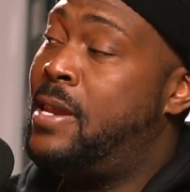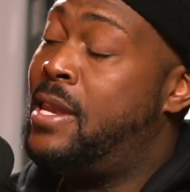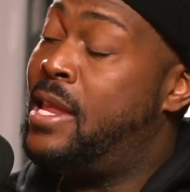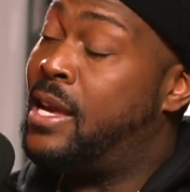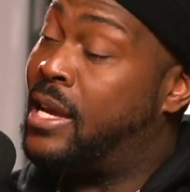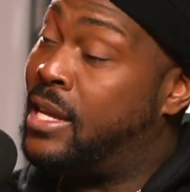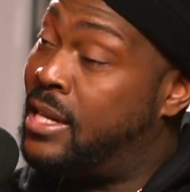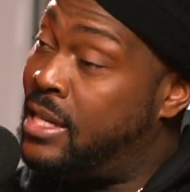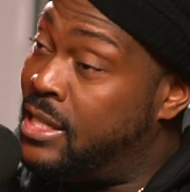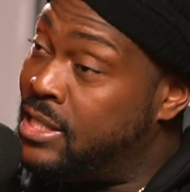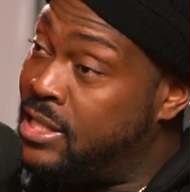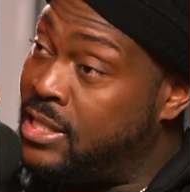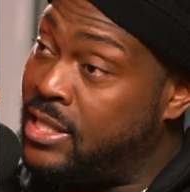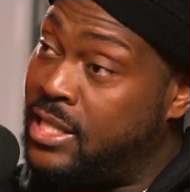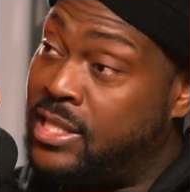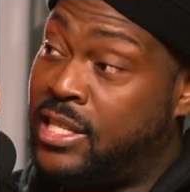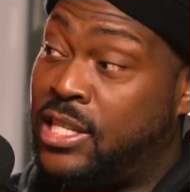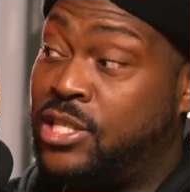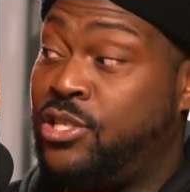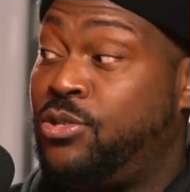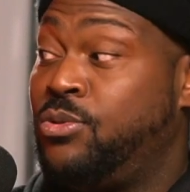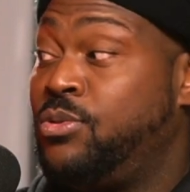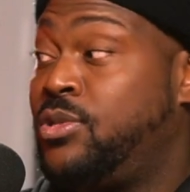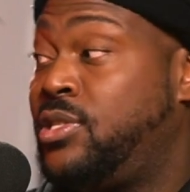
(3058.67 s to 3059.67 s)
nigga, this shit
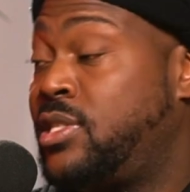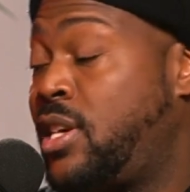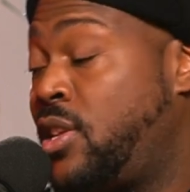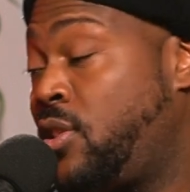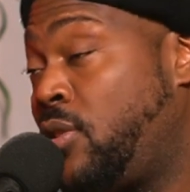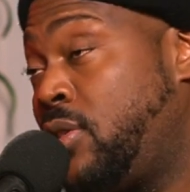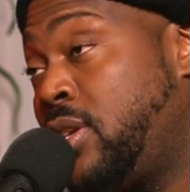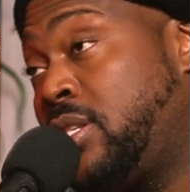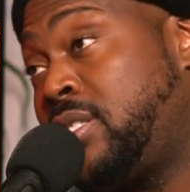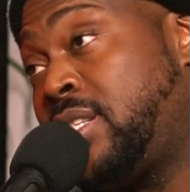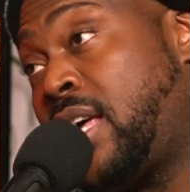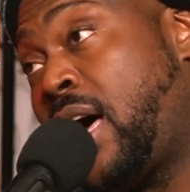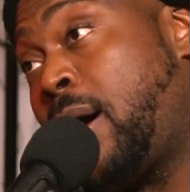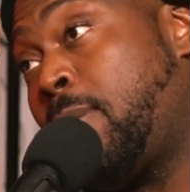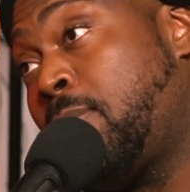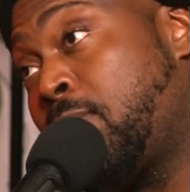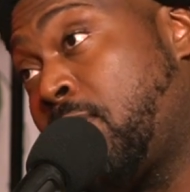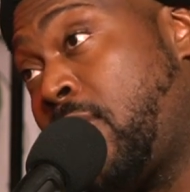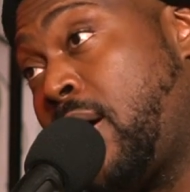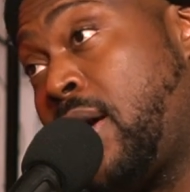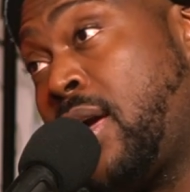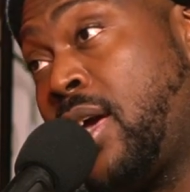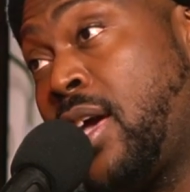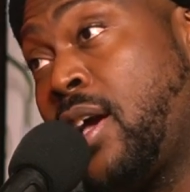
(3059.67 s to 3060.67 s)
that you said on this
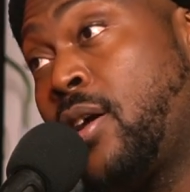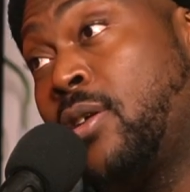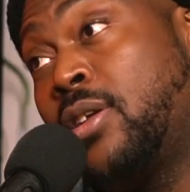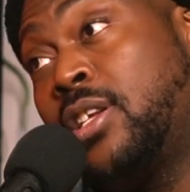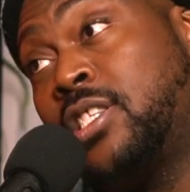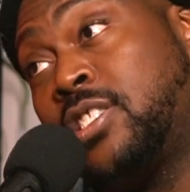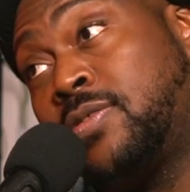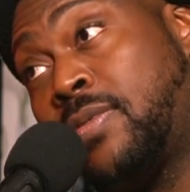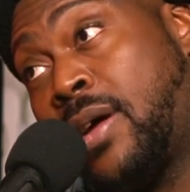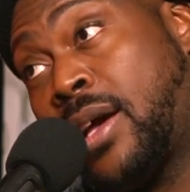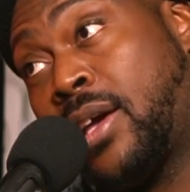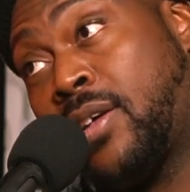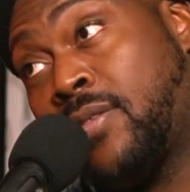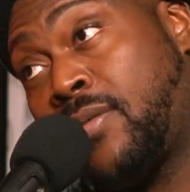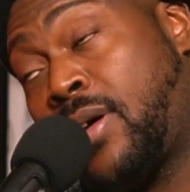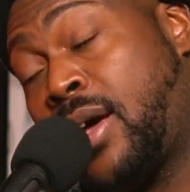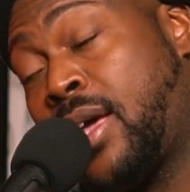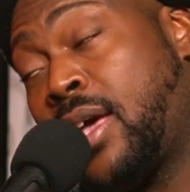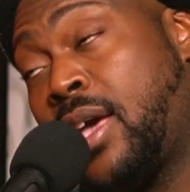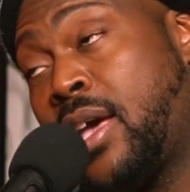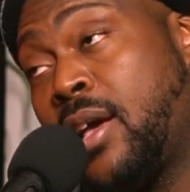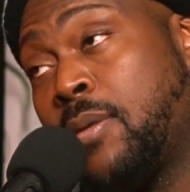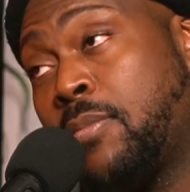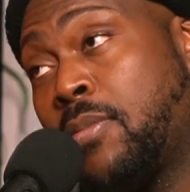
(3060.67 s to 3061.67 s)
album right here, on this record
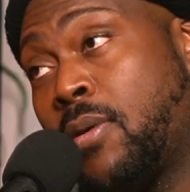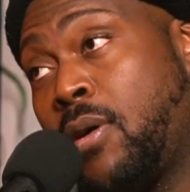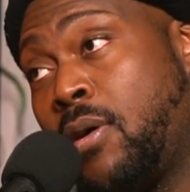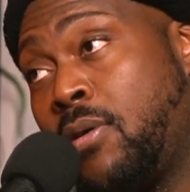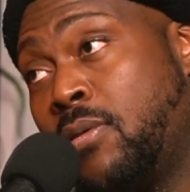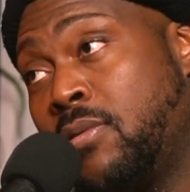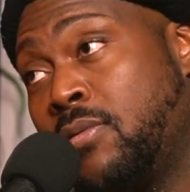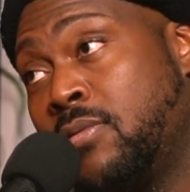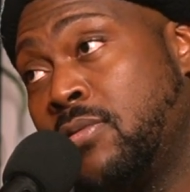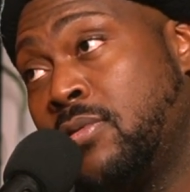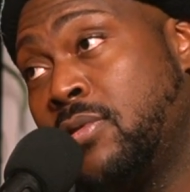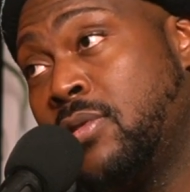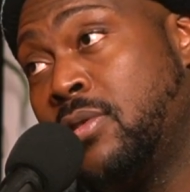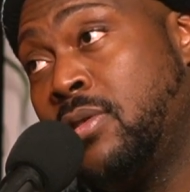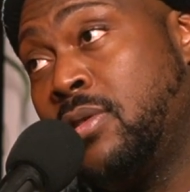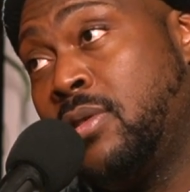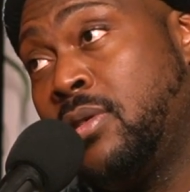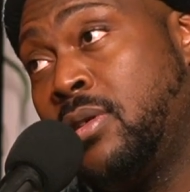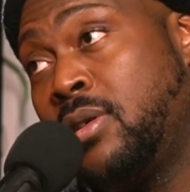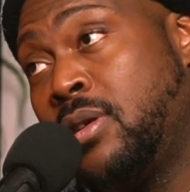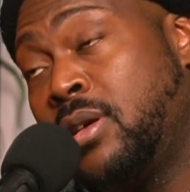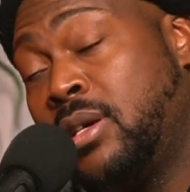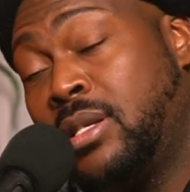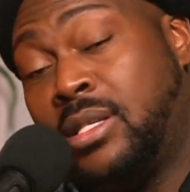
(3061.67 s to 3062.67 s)
right here, bro,
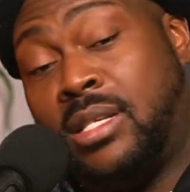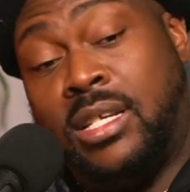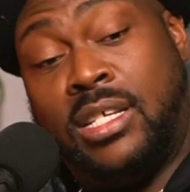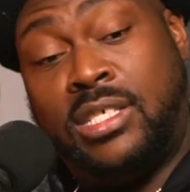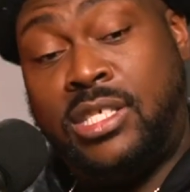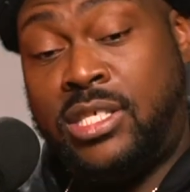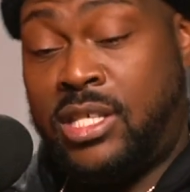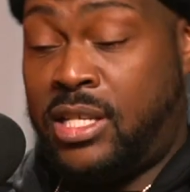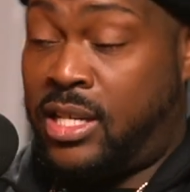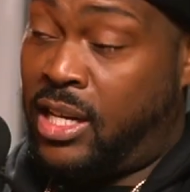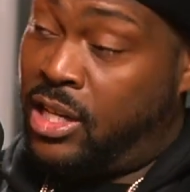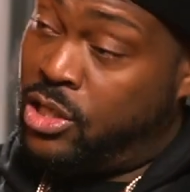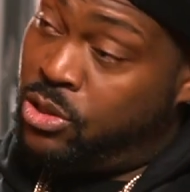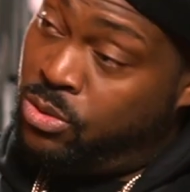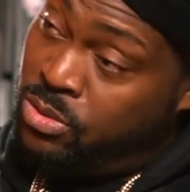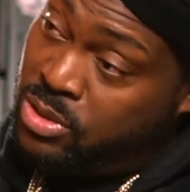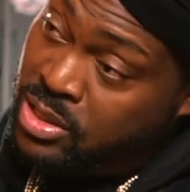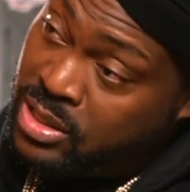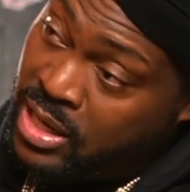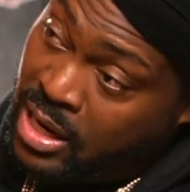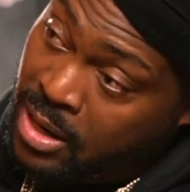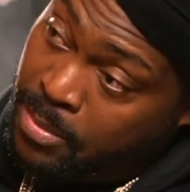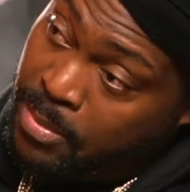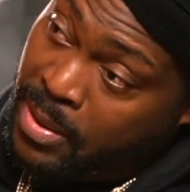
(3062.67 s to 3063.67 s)
this shit that you
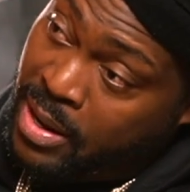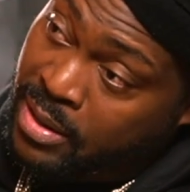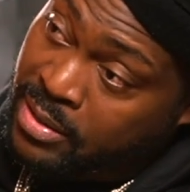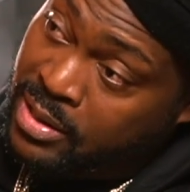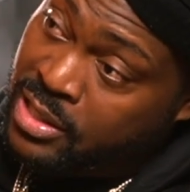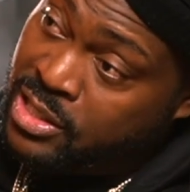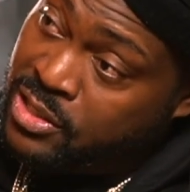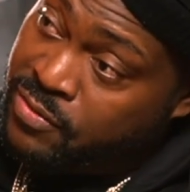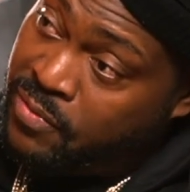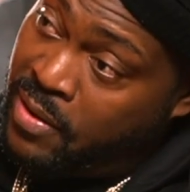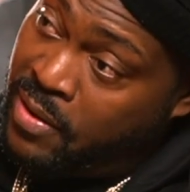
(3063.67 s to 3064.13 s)
said about this